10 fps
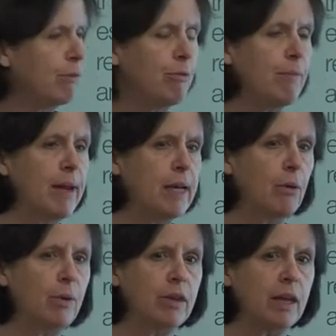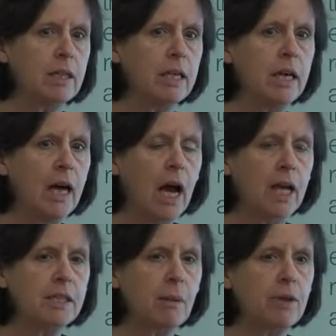familiar with it
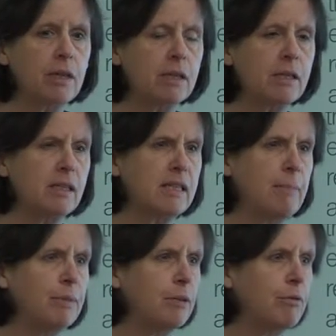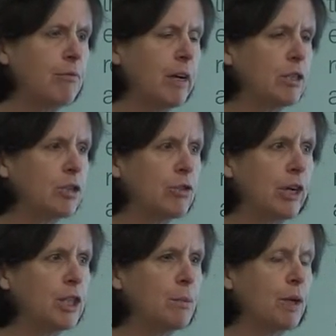as something that's exempted from registration,